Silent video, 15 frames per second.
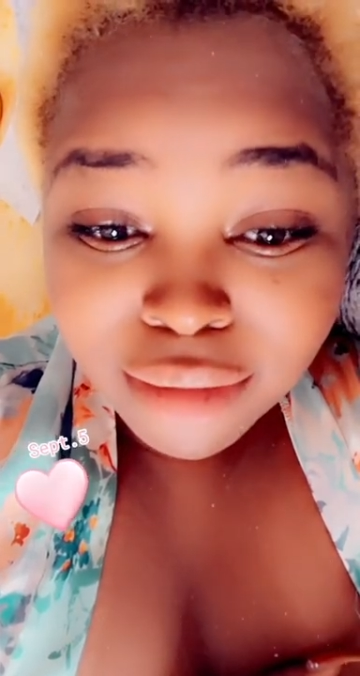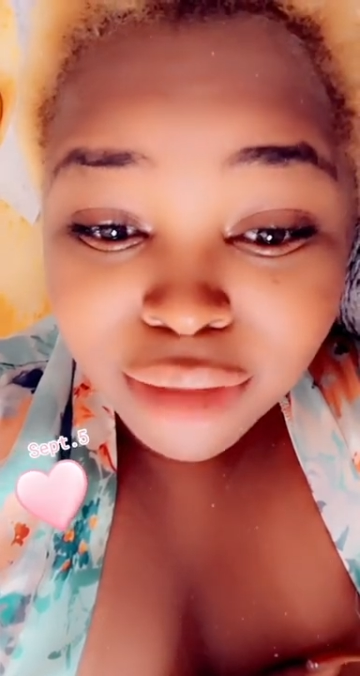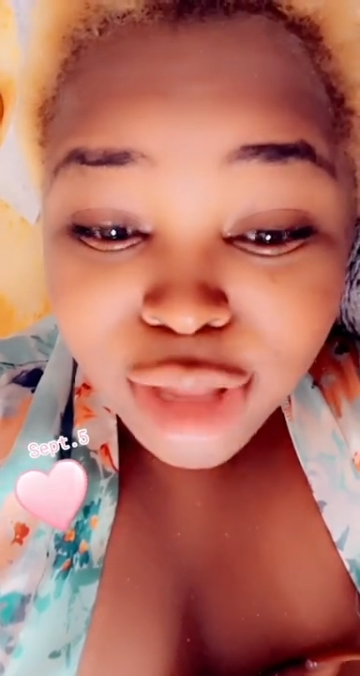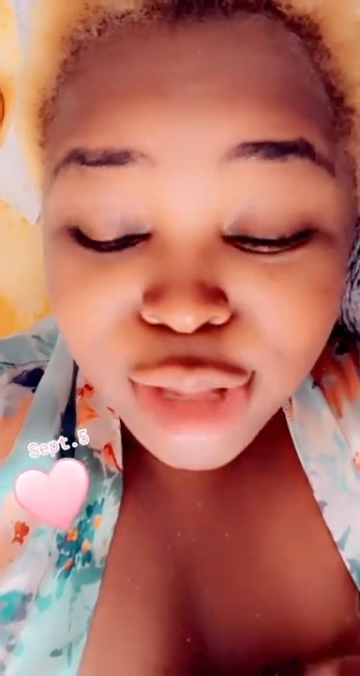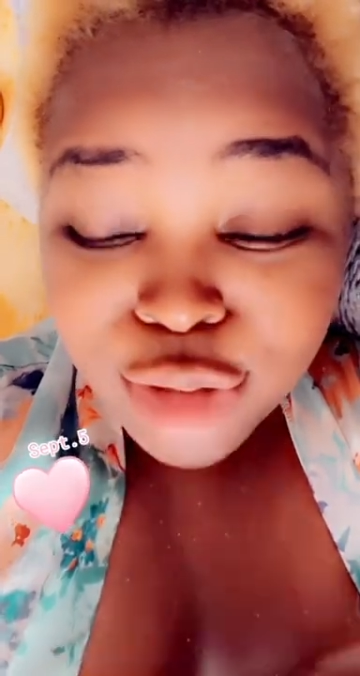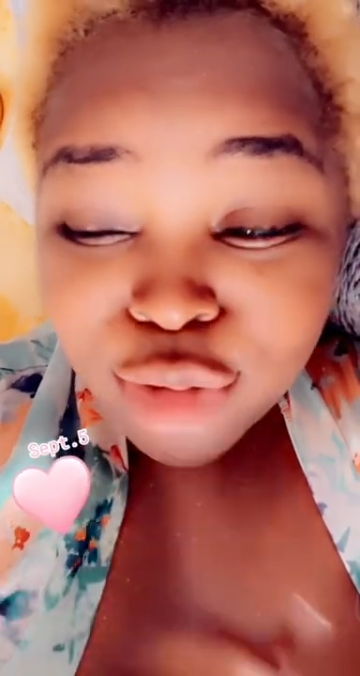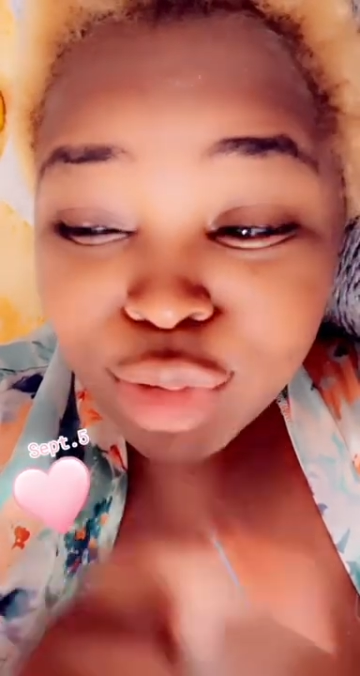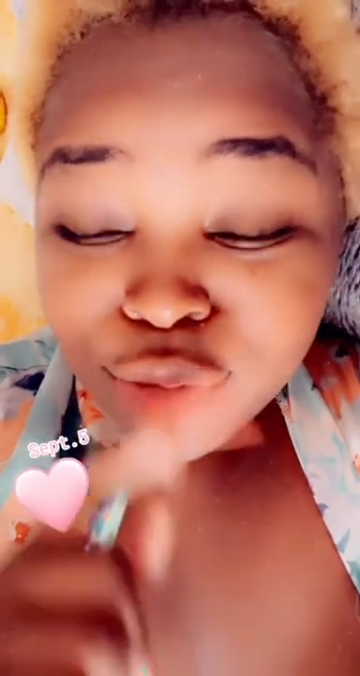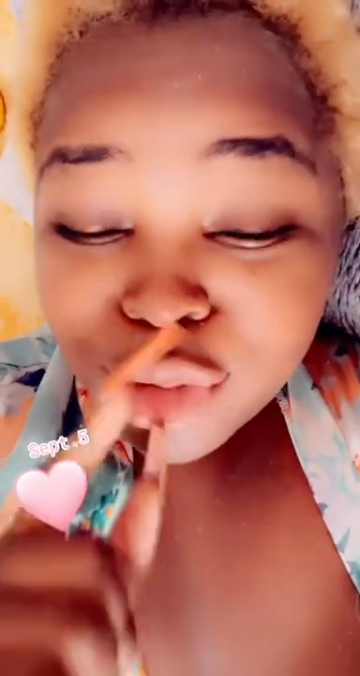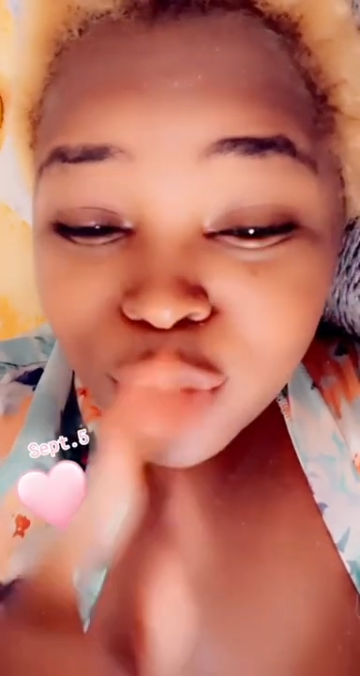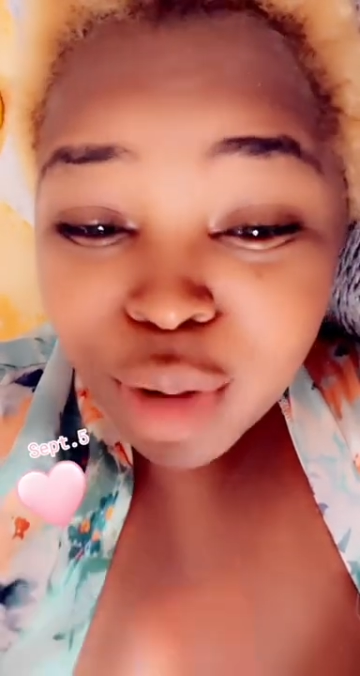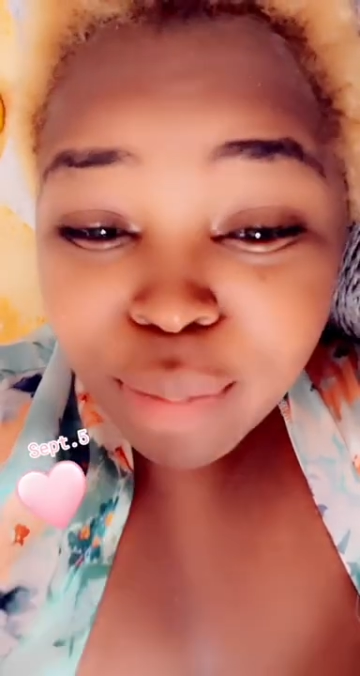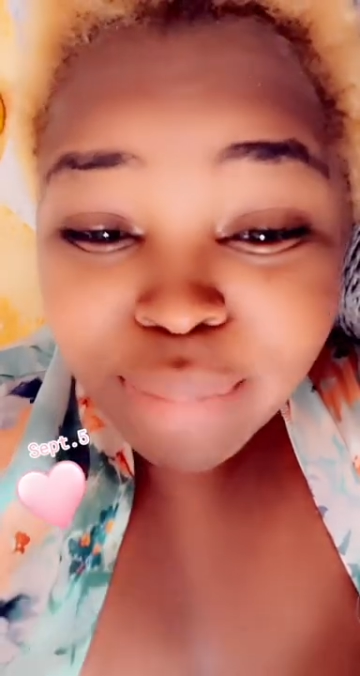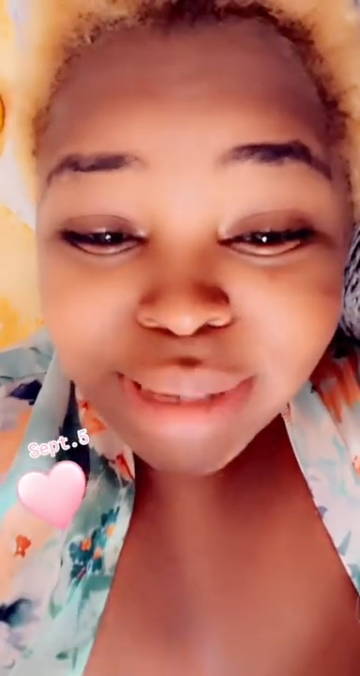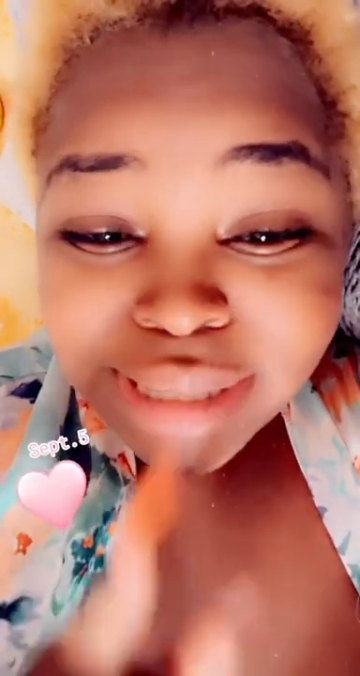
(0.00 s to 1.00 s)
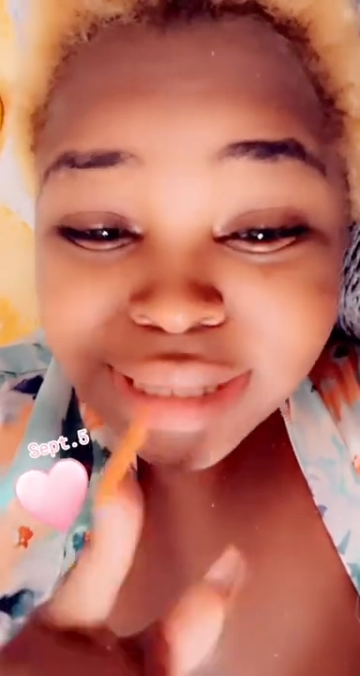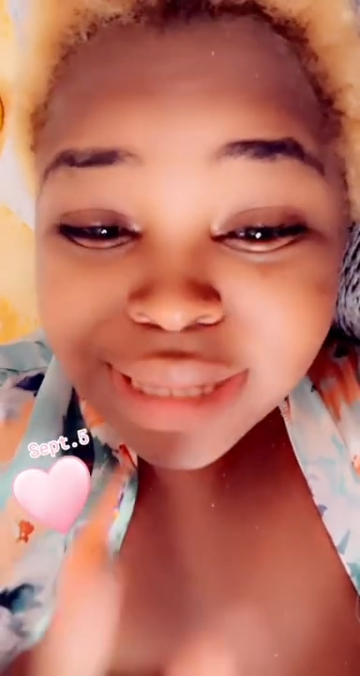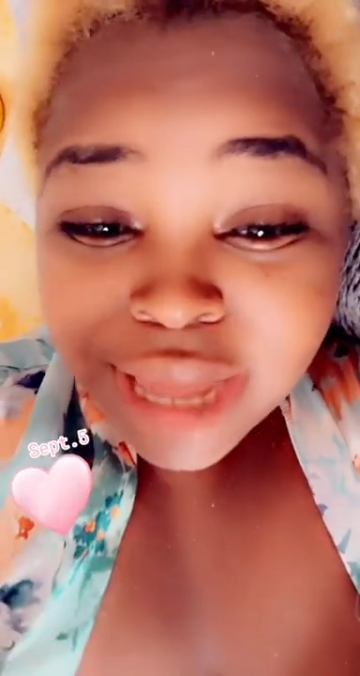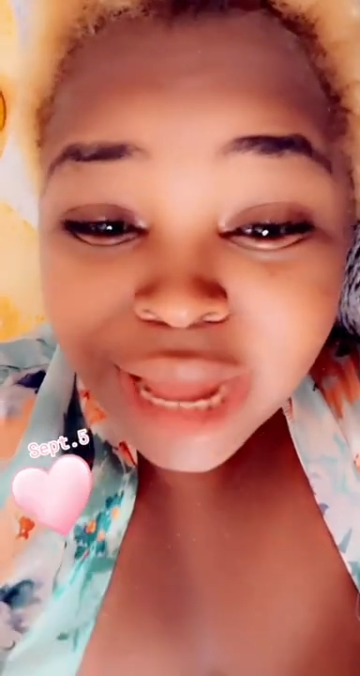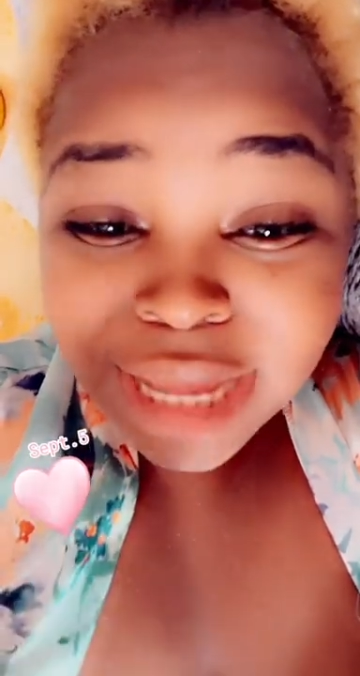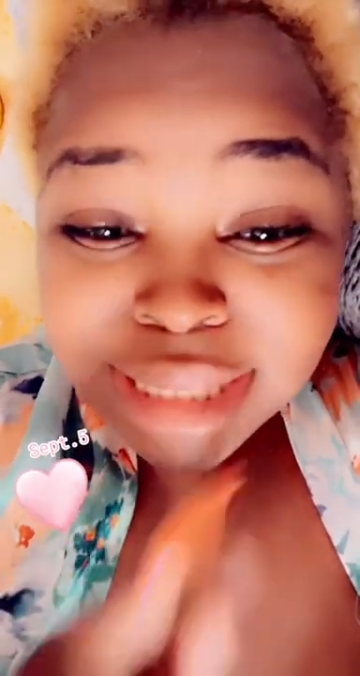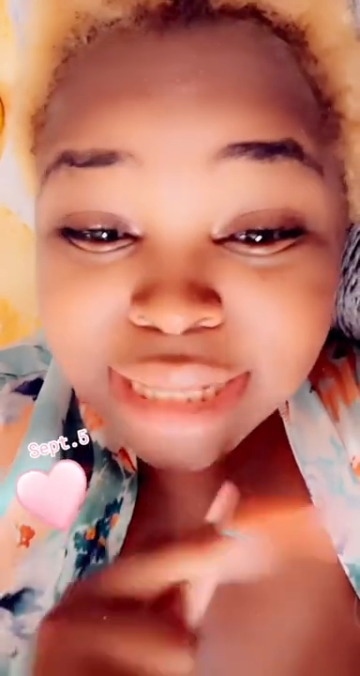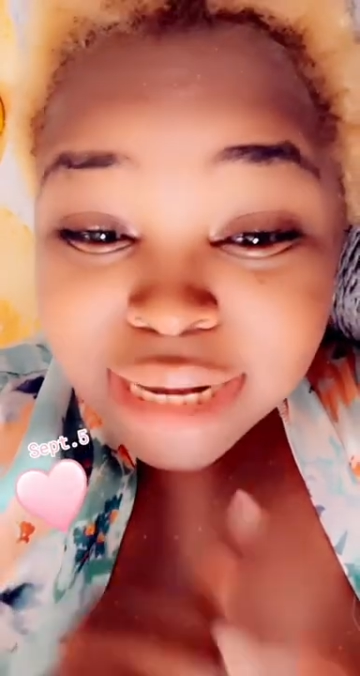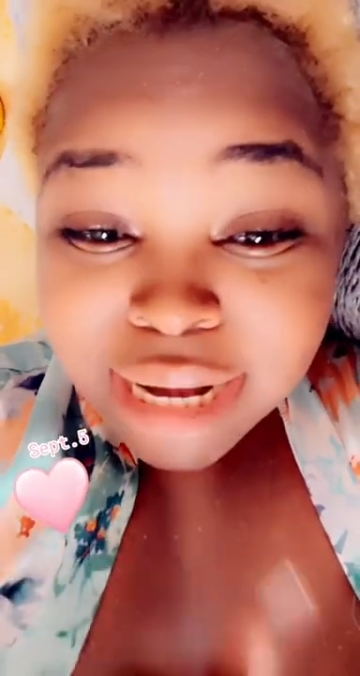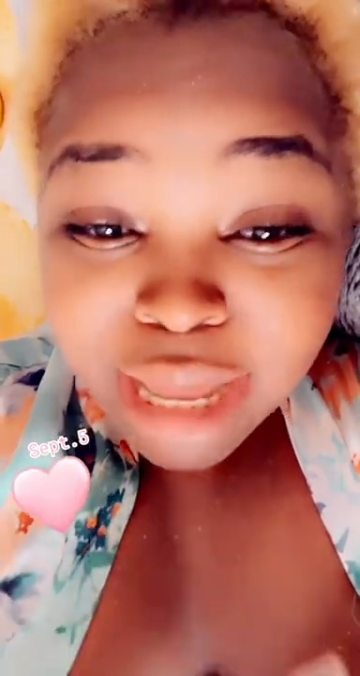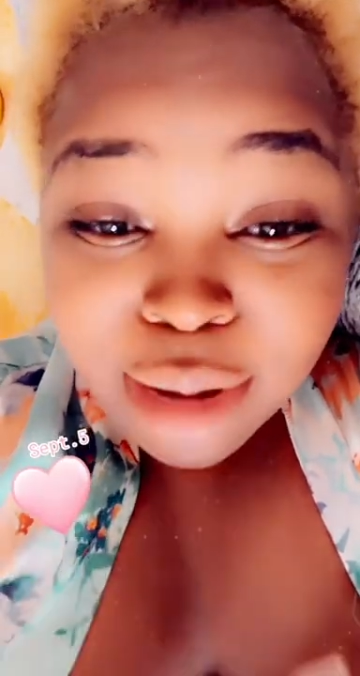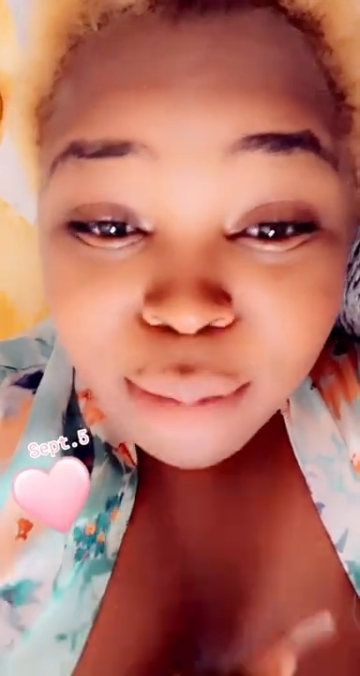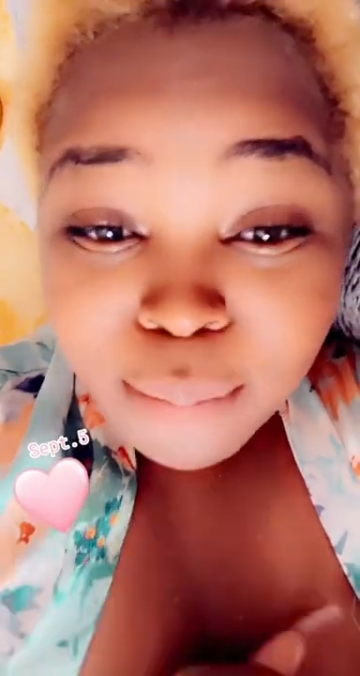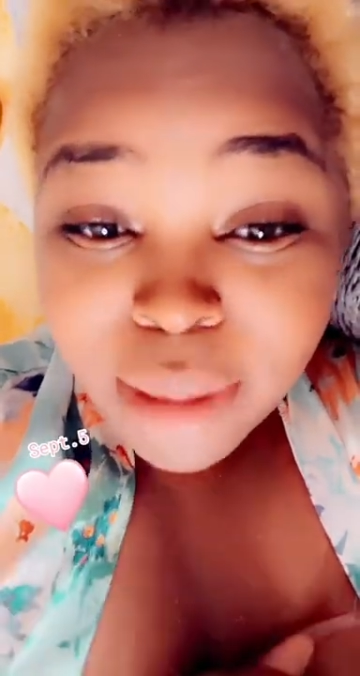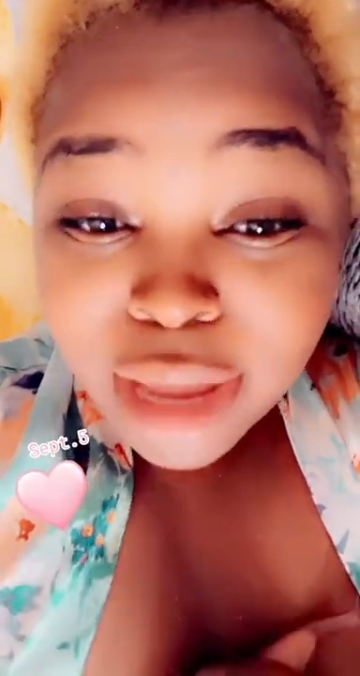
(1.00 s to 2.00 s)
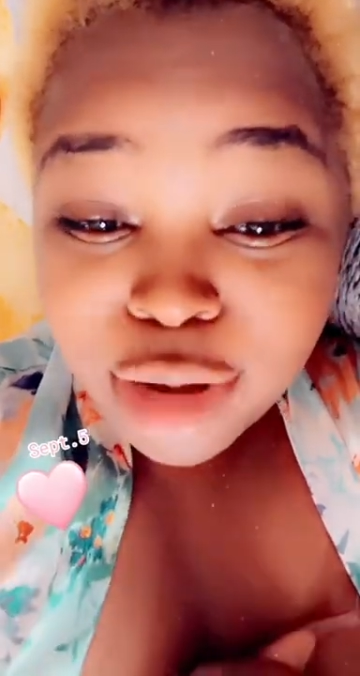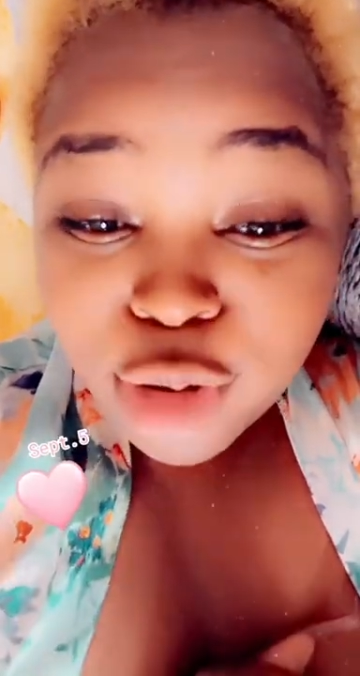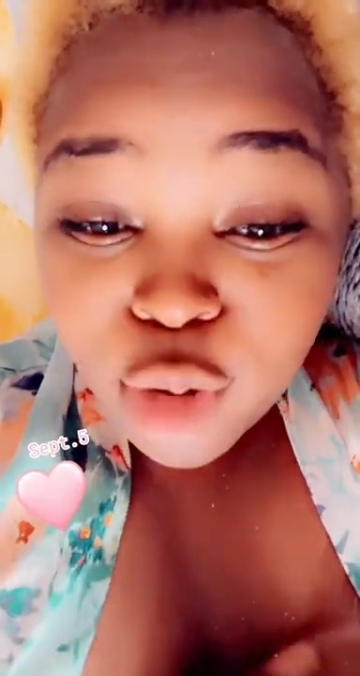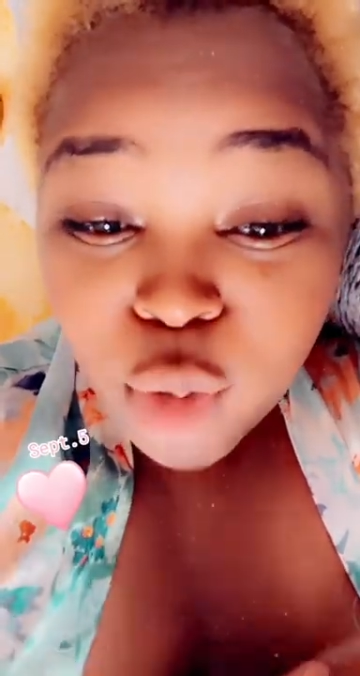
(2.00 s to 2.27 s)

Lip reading: So don't be scared to let a man know